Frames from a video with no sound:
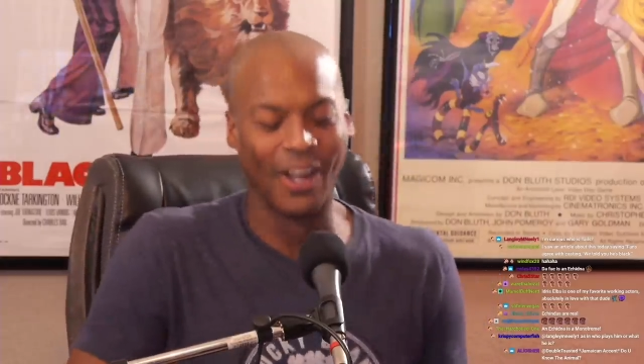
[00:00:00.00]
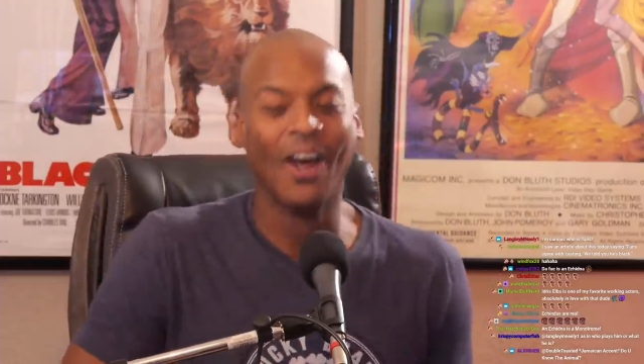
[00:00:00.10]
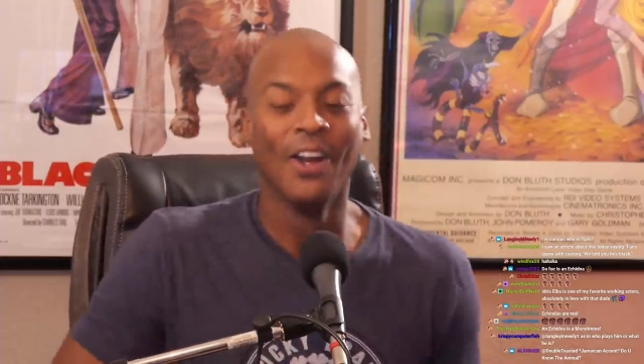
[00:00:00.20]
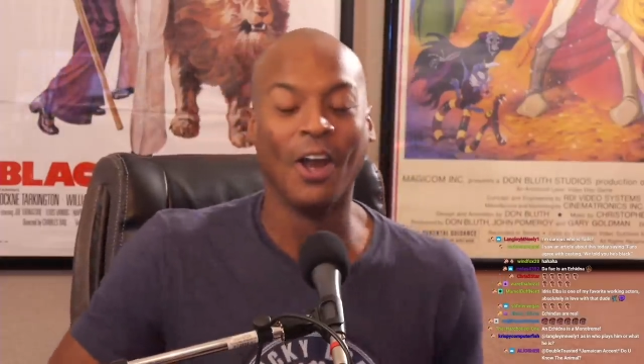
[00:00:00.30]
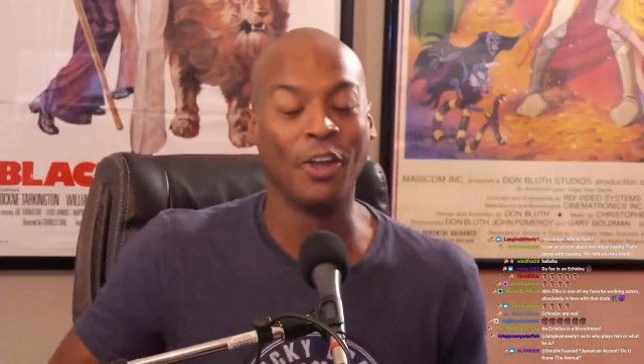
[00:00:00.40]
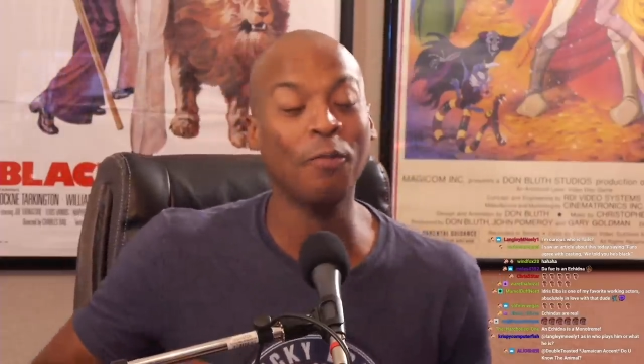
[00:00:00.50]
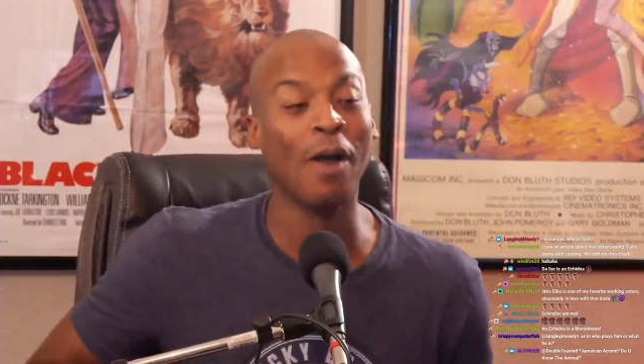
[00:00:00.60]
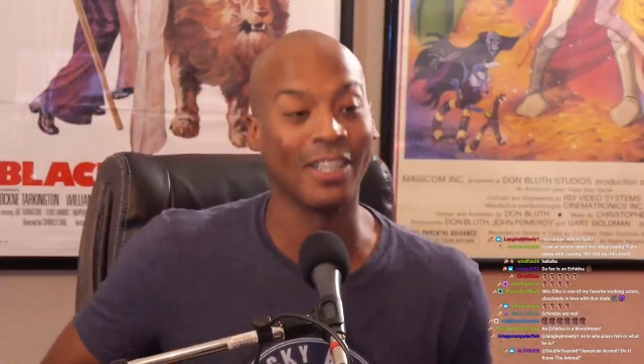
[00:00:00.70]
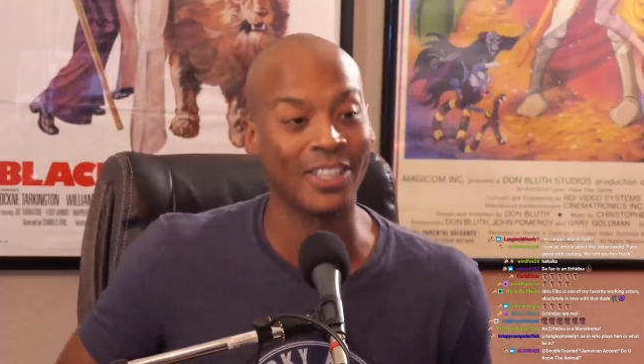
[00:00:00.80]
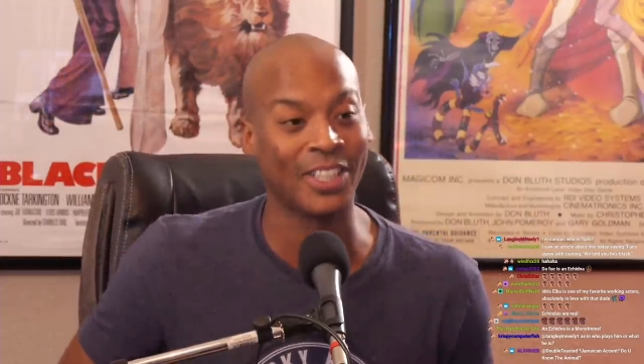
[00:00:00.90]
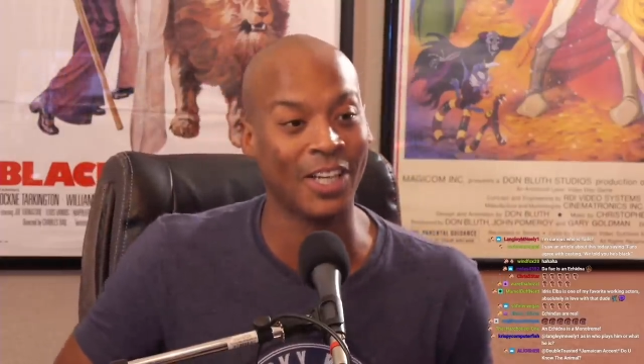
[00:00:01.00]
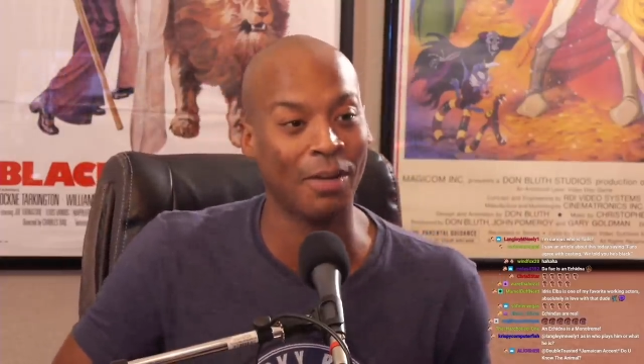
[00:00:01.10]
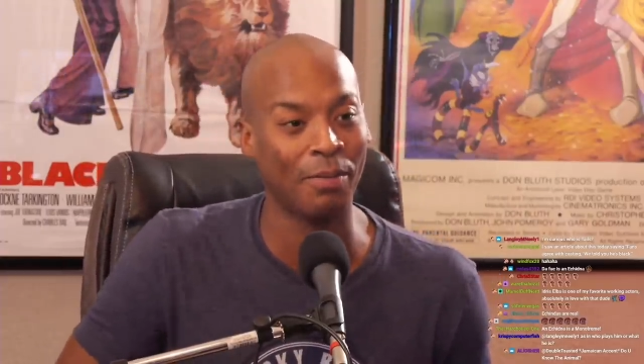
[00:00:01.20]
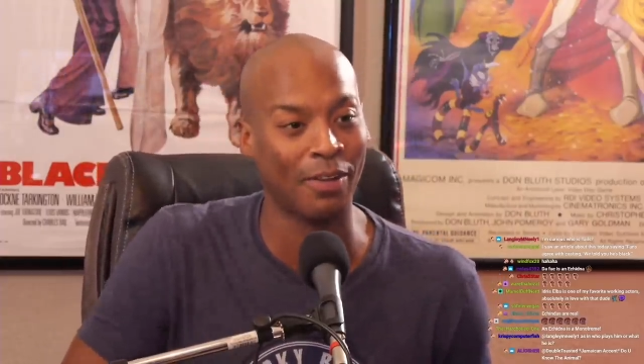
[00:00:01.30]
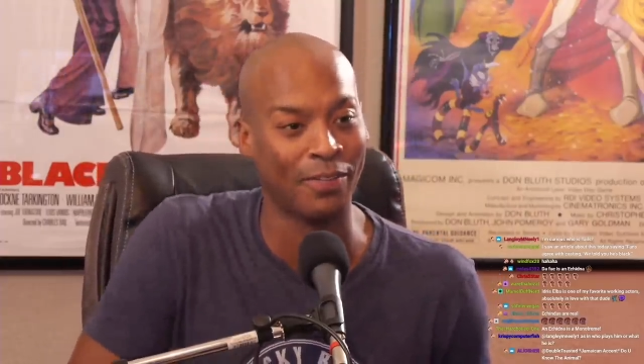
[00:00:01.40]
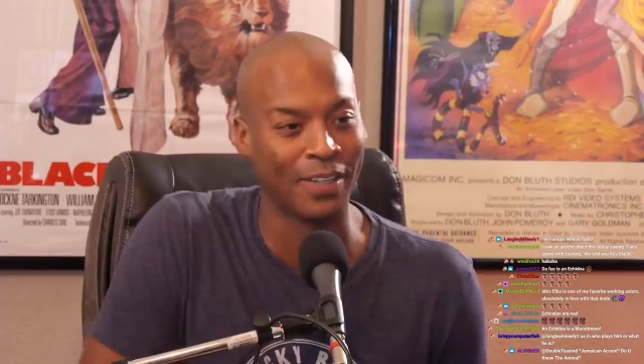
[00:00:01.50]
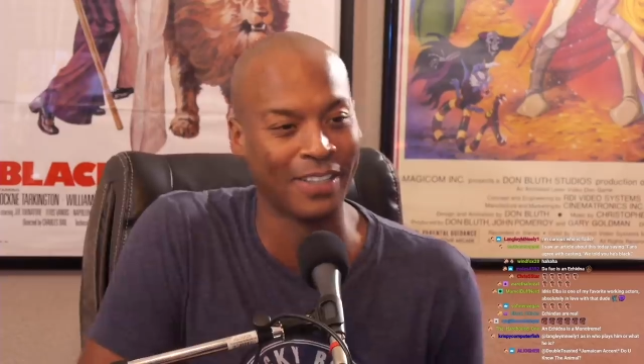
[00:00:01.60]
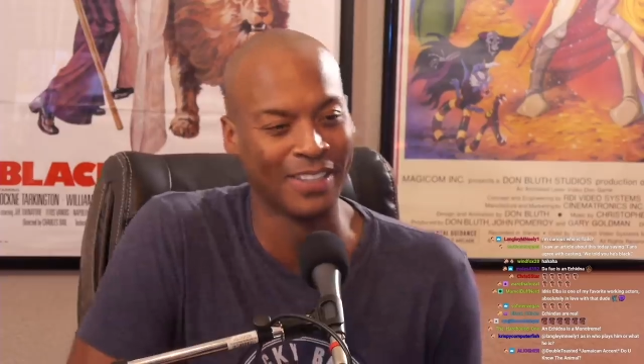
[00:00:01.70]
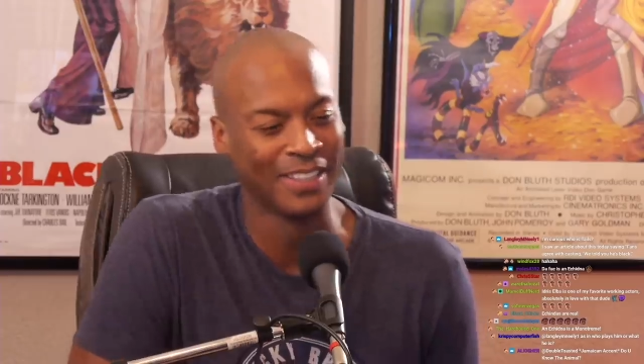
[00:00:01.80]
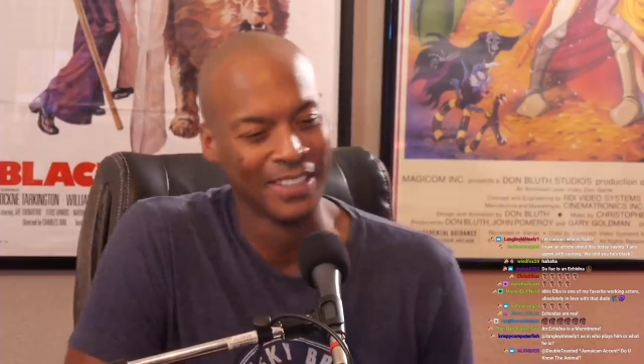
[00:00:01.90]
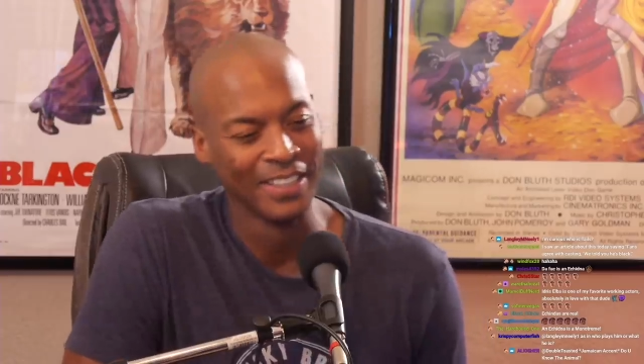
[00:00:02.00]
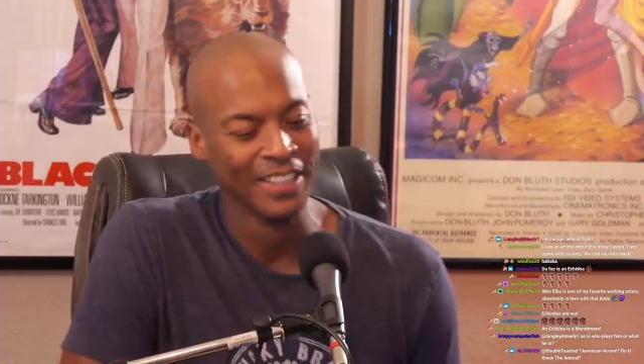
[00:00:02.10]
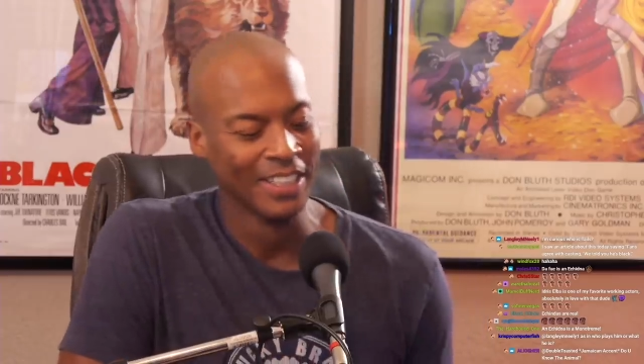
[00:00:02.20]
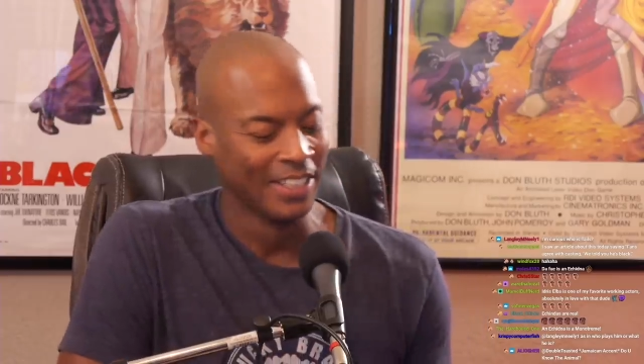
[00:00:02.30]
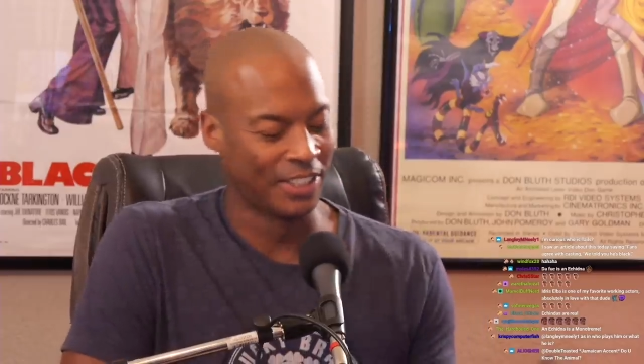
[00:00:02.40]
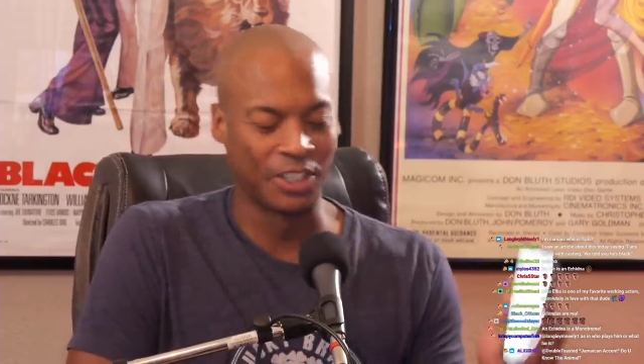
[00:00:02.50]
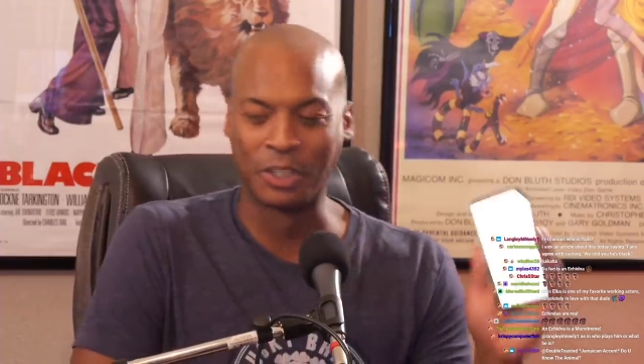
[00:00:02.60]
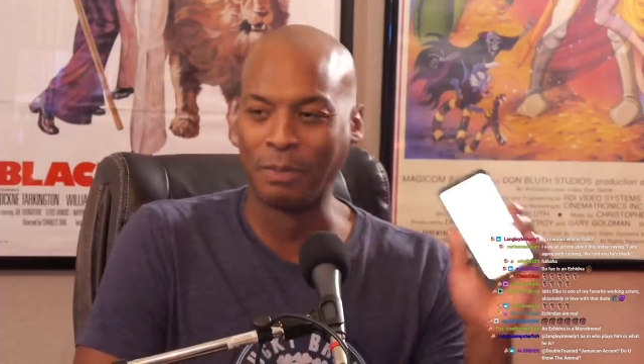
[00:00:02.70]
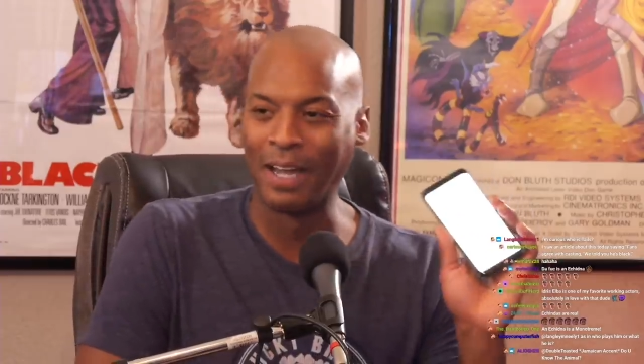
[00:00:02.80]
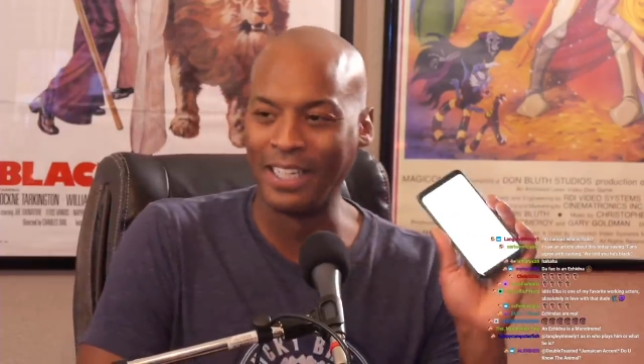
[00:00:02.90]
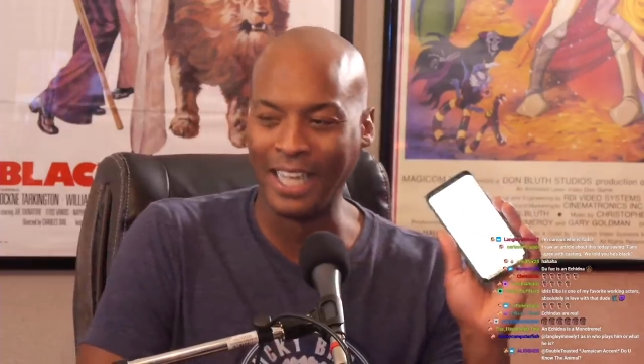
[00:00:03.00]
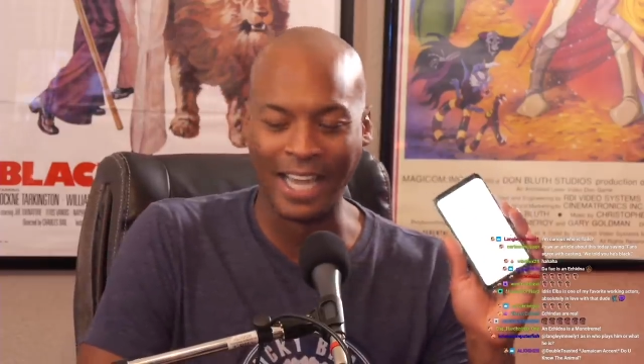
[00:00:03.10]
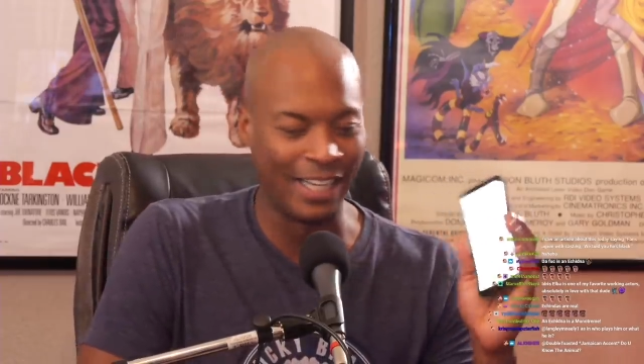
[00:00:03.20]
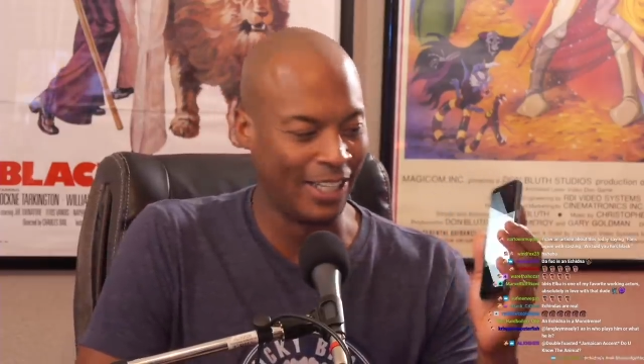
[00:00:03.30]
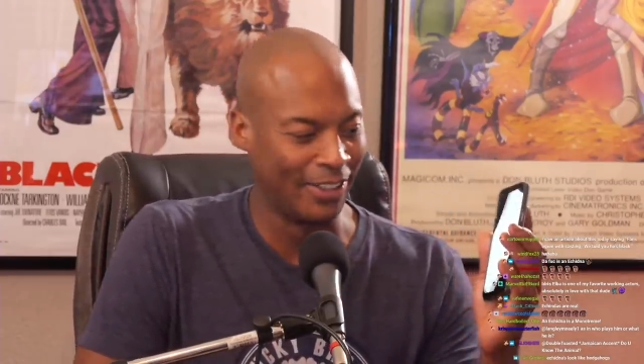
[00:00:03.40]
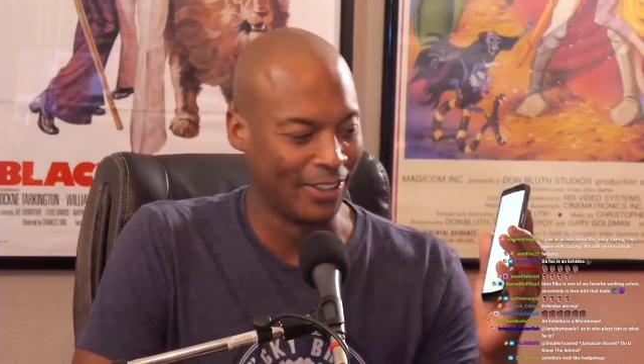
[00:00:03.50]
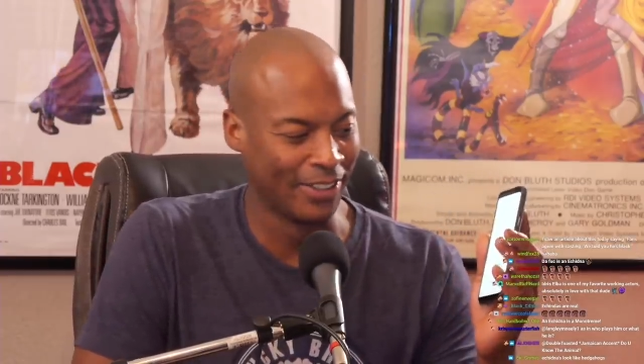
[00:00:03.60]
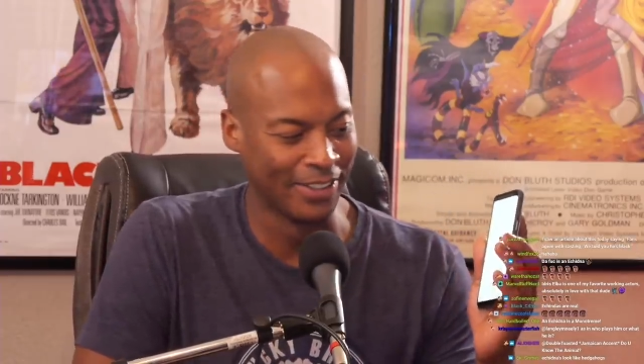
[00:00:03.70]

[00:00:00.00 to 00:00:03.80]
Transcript: no, no, you brought the. it's a spiny anteater.